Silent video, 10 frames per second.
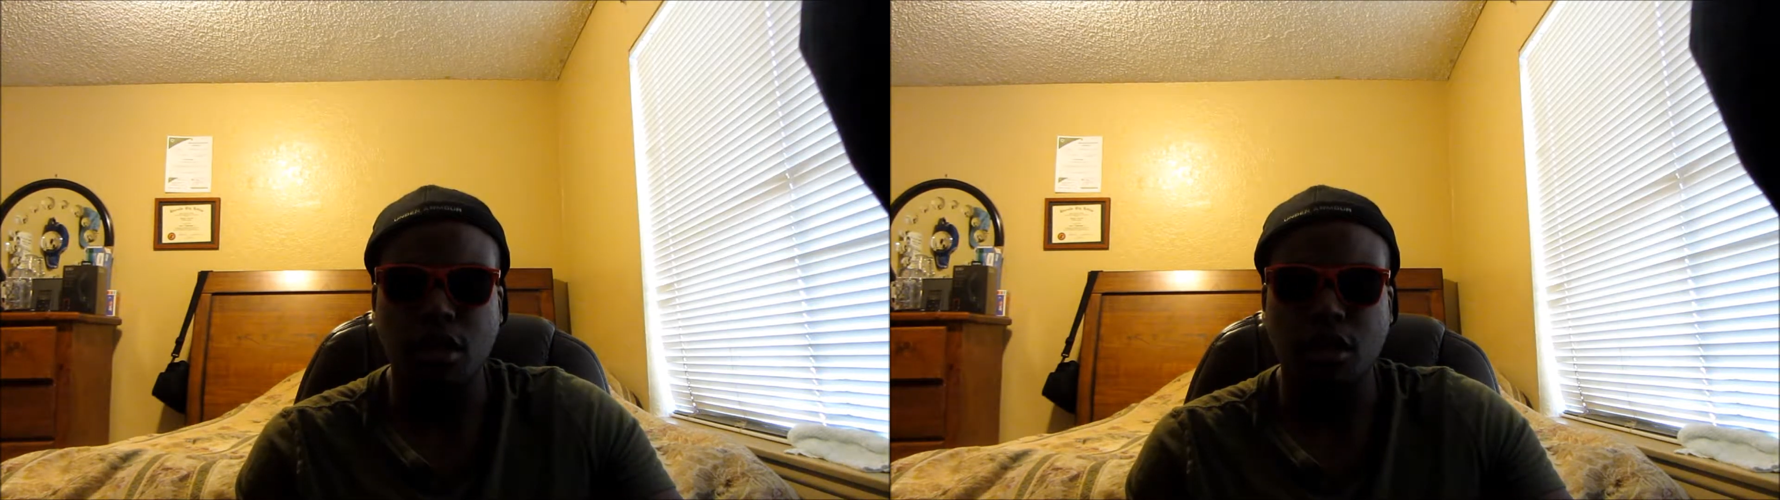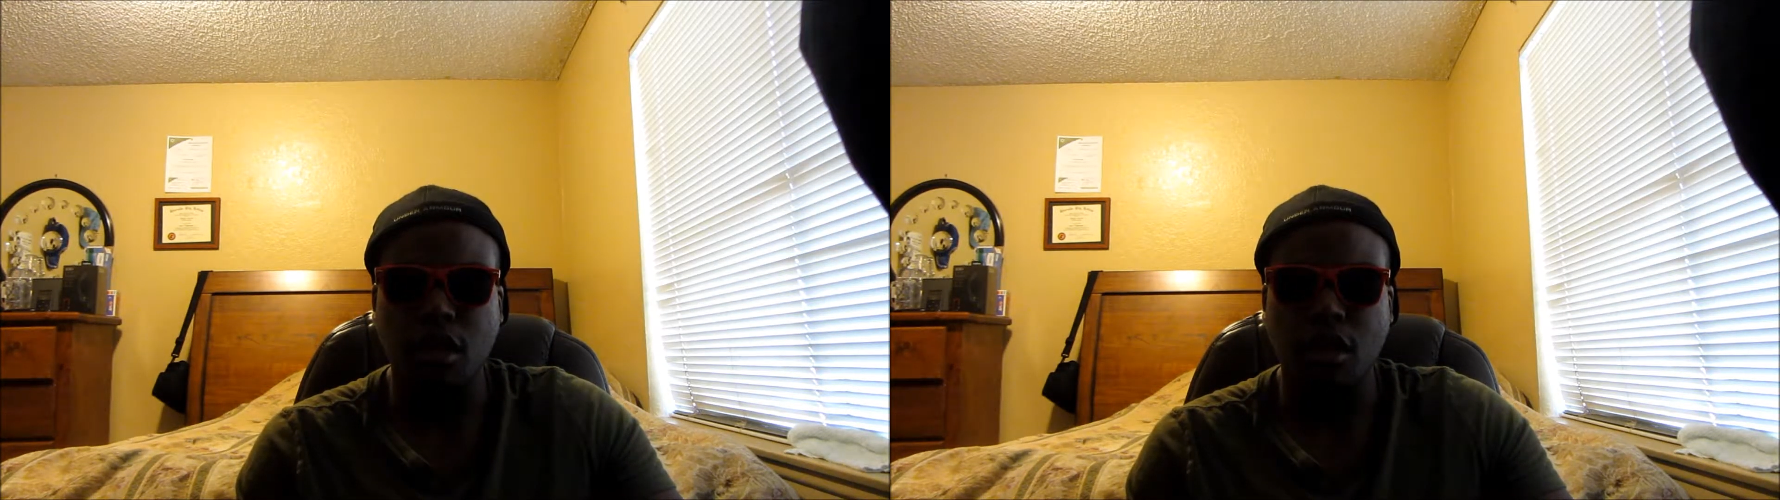
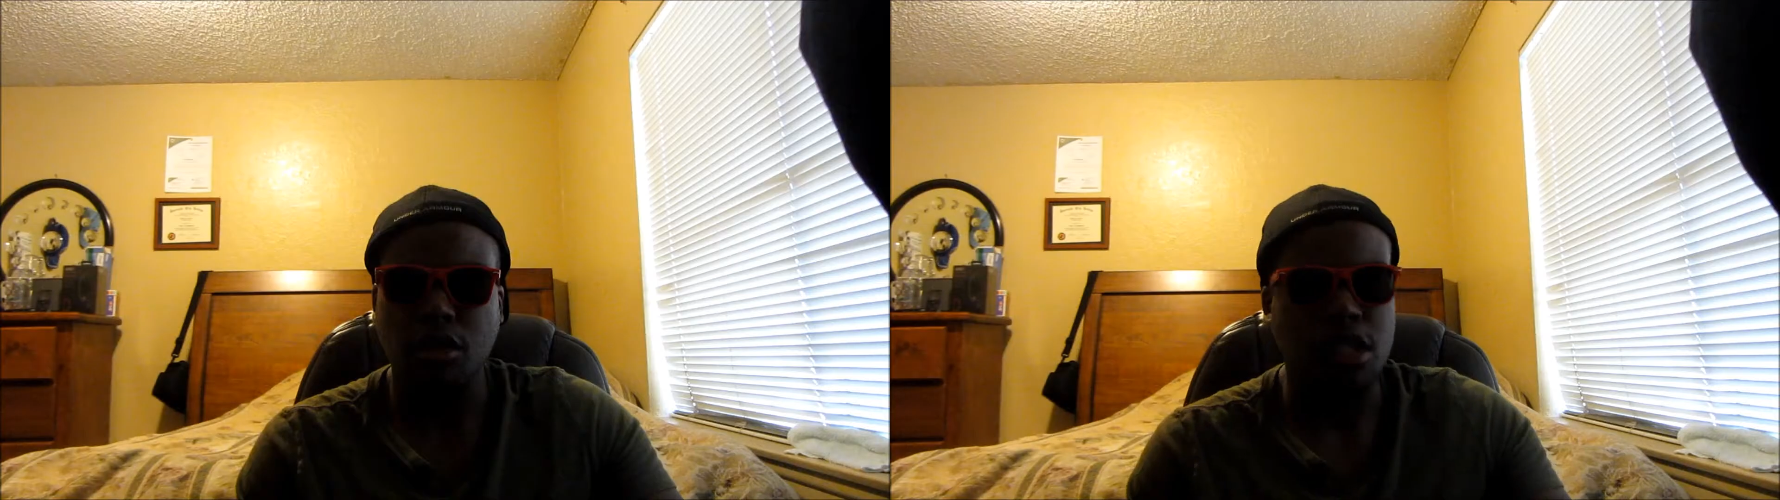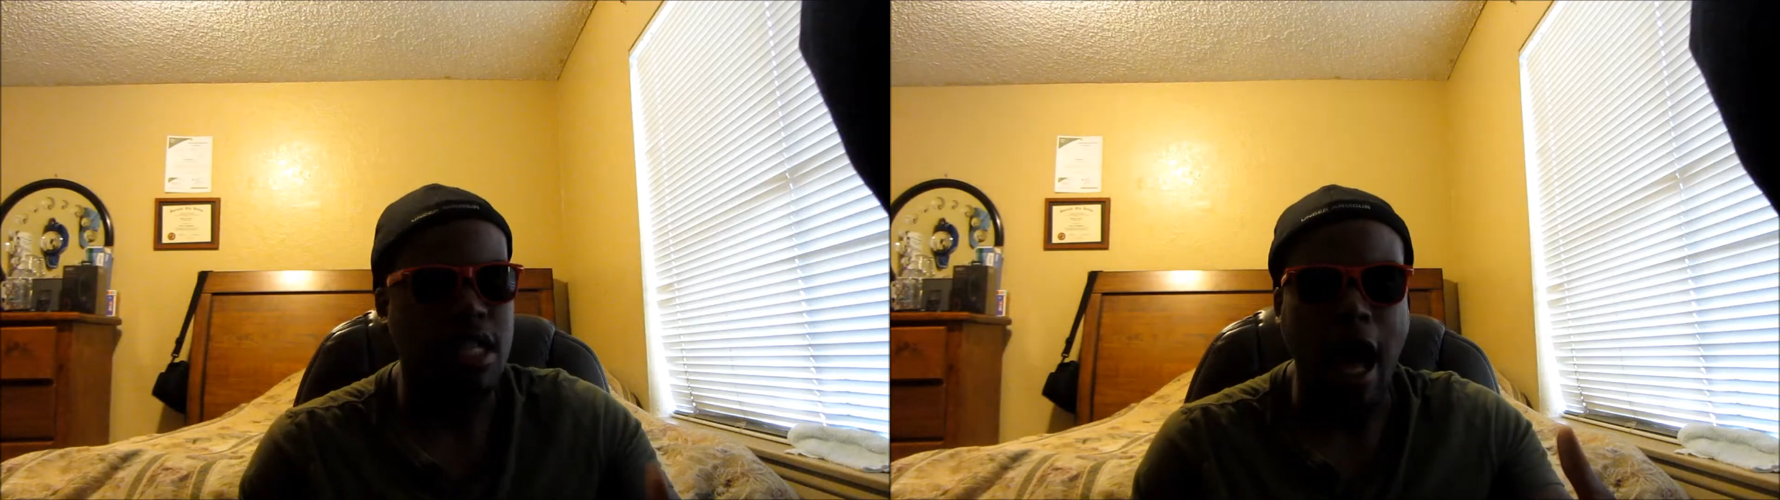you know,
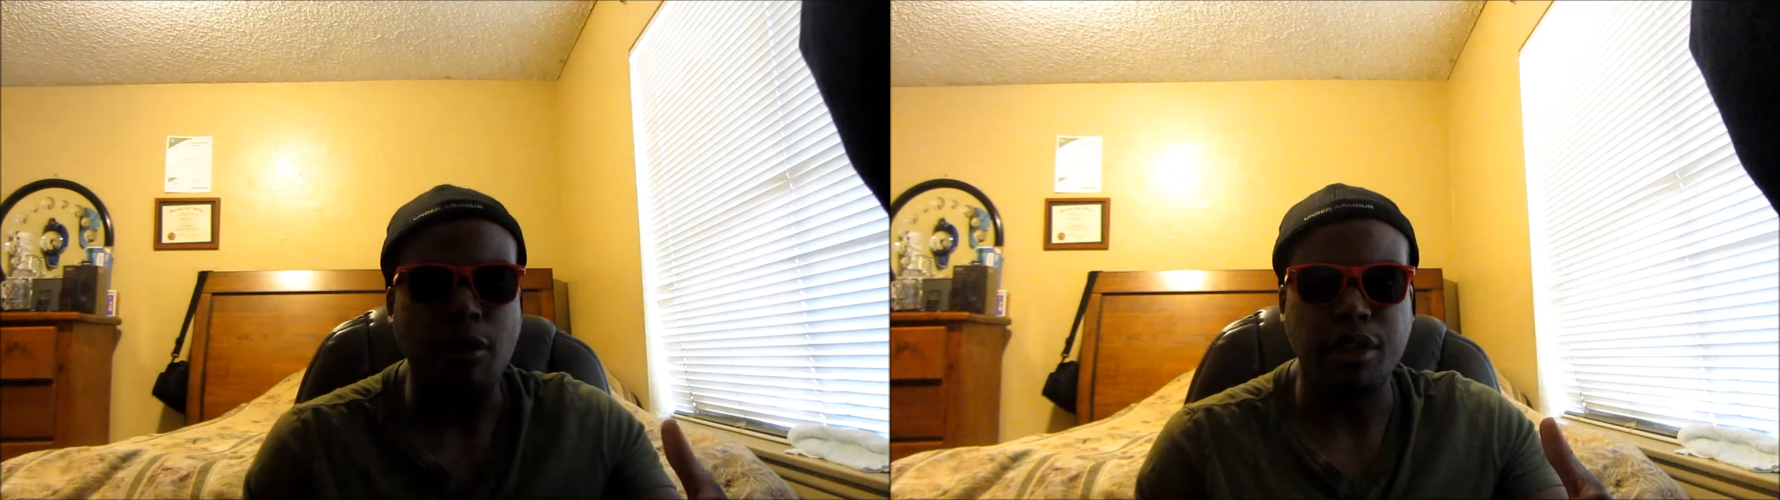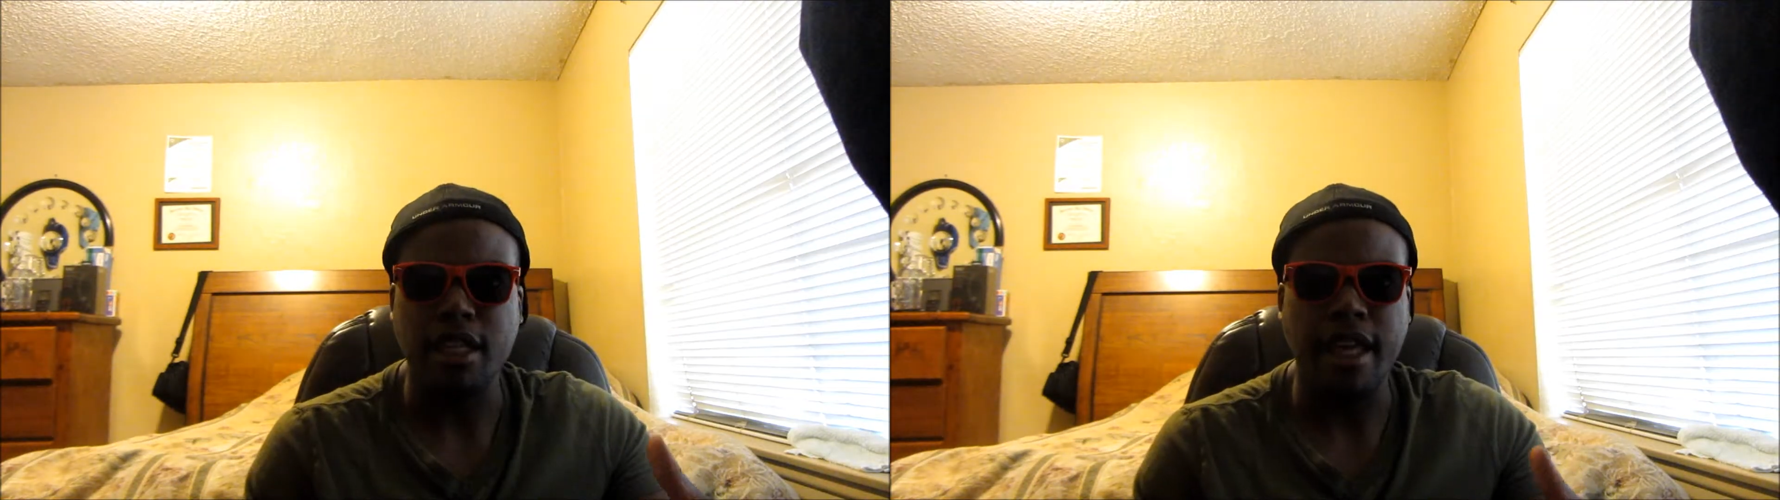just
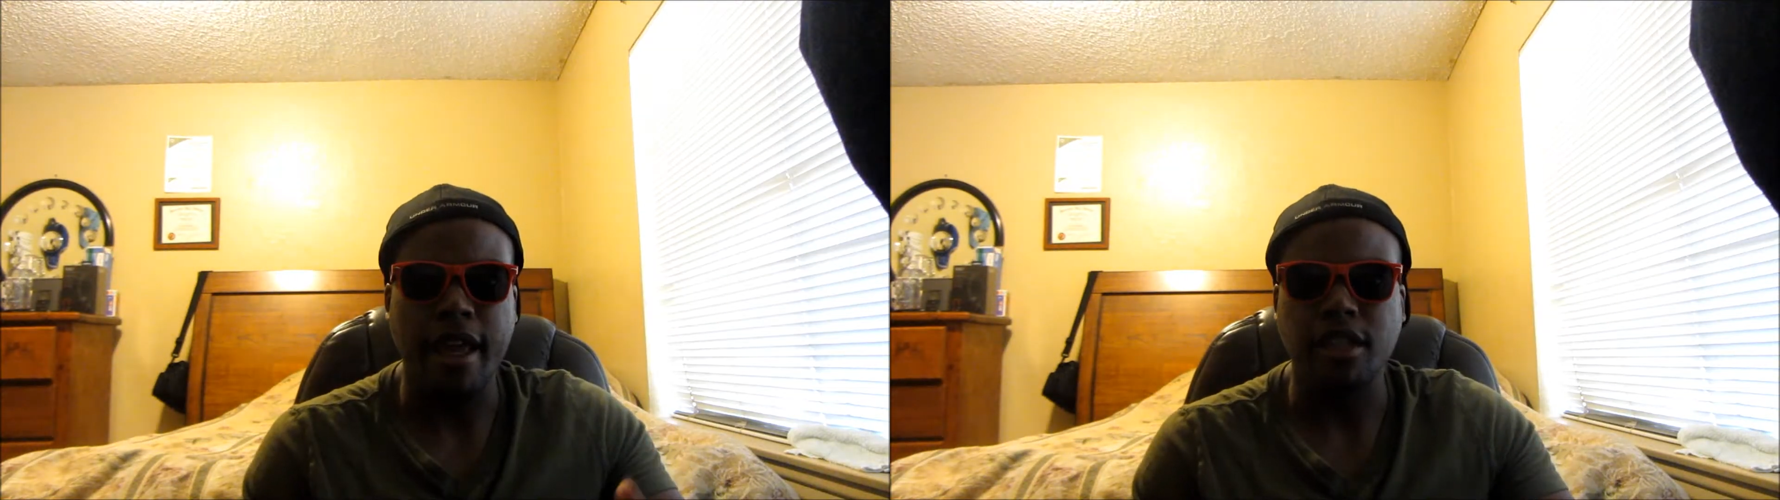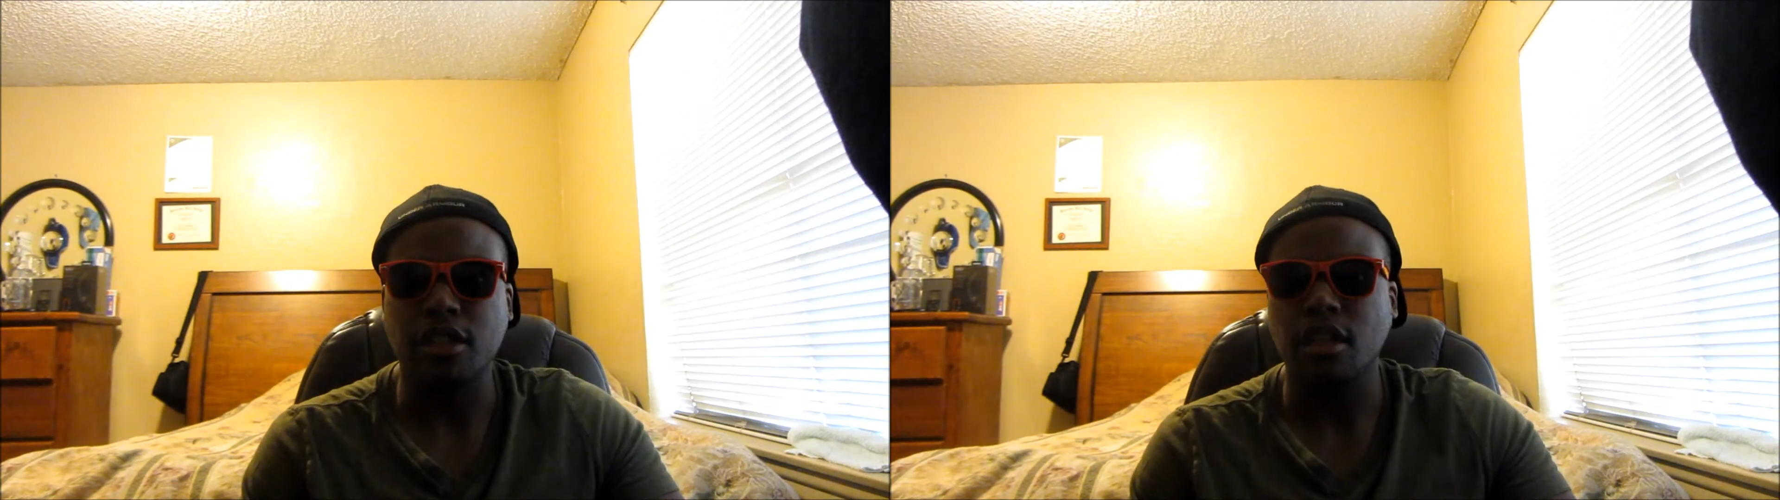out the
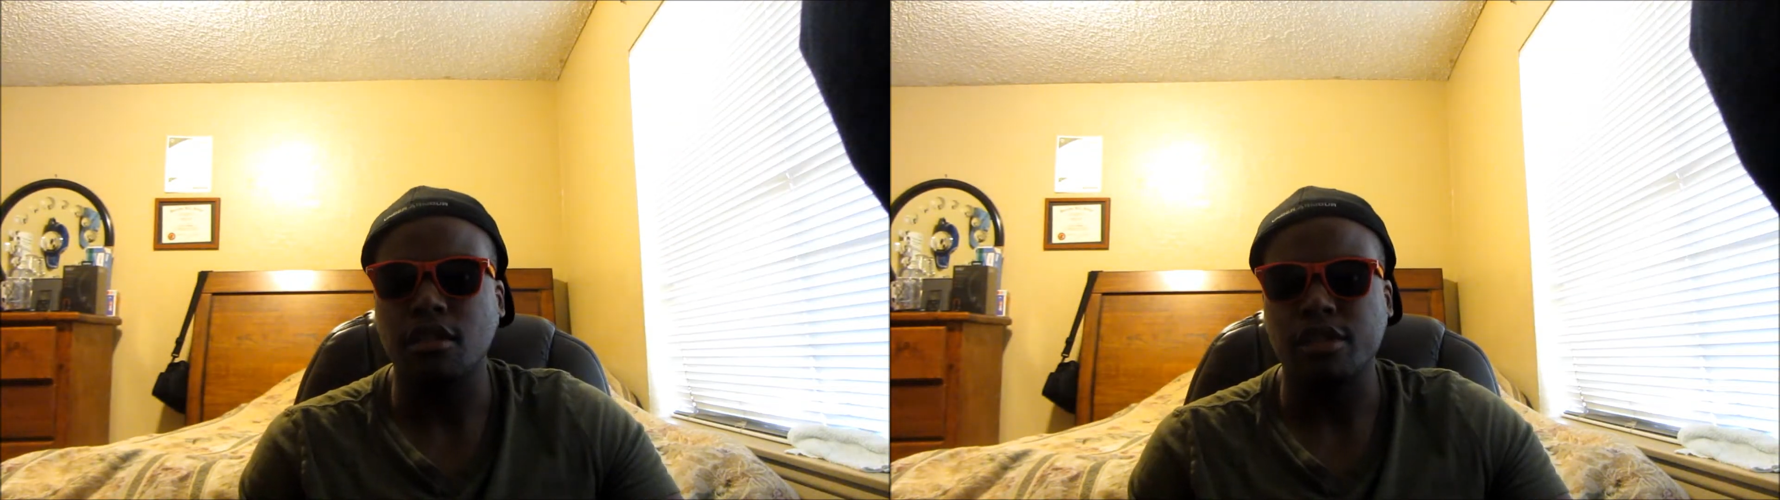gate, you know,